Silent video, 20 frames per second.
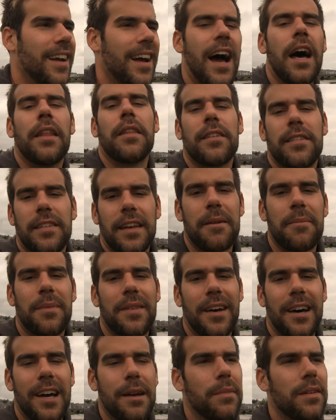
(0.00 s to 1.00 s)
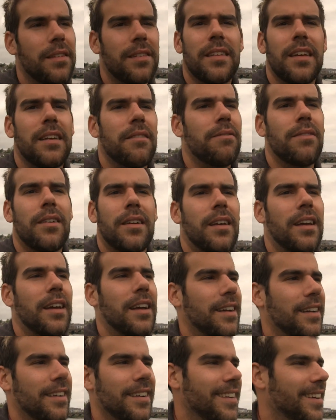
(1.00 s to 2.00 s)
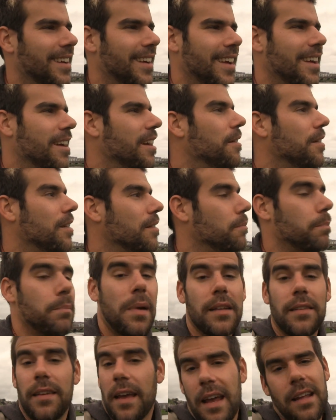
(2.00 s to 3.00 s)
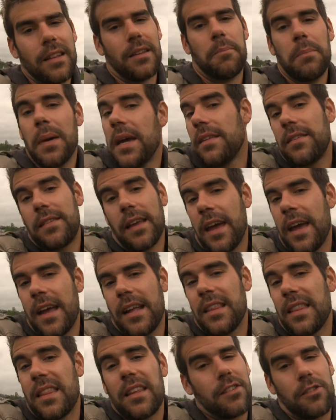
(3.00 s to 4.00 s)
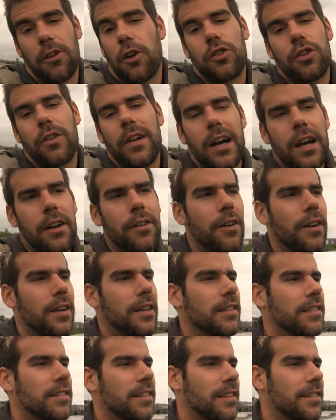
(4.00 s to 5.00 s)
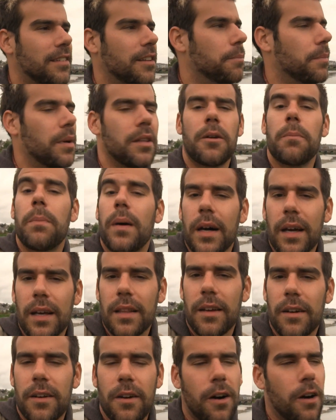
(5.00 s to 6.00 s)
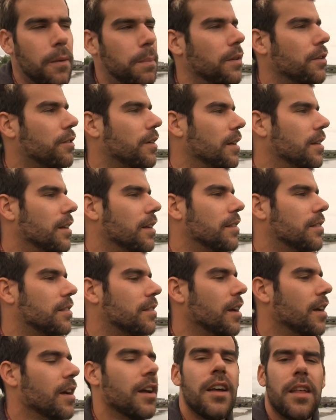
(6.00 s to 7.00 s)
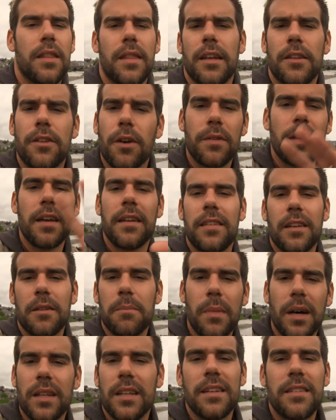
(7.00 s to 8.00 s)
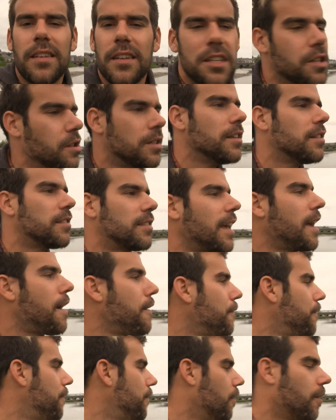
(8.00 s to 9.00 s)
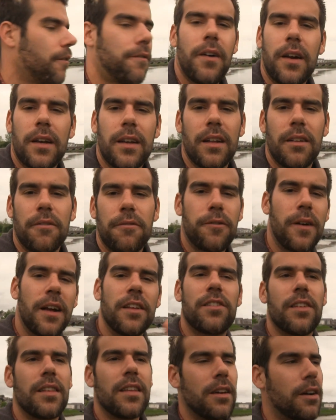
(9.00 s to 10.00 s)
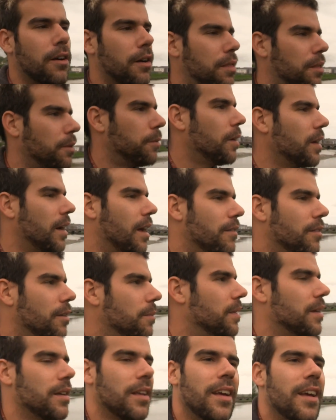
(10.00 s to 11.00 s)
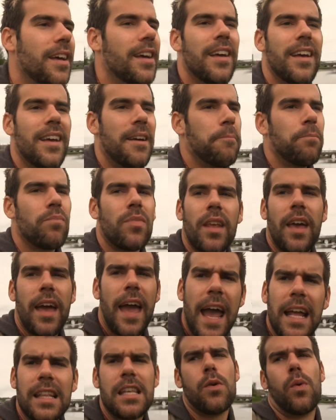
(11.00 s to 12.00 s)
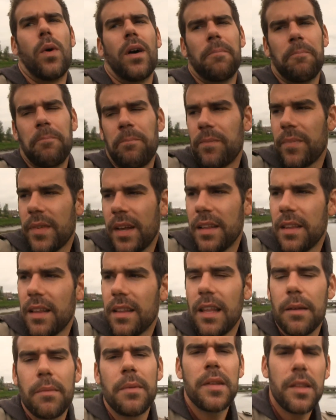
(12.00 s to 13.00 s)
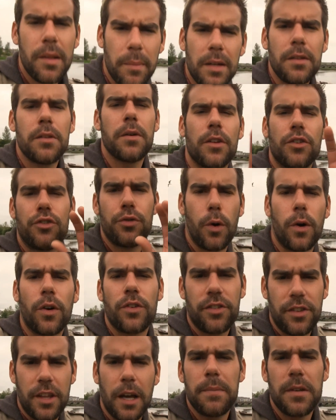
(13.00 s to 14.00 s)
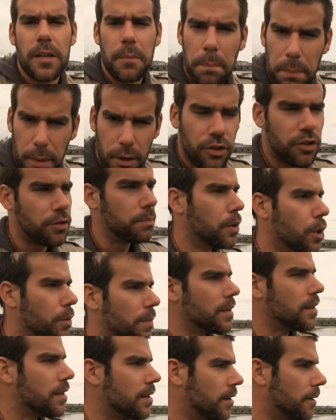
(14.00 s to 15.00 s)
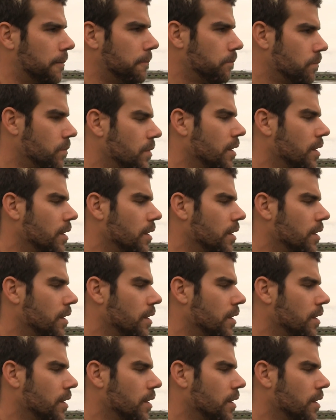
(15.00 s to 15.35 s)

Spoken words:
at the same time as they fucking maintain the social hierarchy system, but they're buying their carbon credits. They donated money to UNICEF or fucking Friends of the Earth or whatever, but anyone, and let me do a George W. Bush moment here.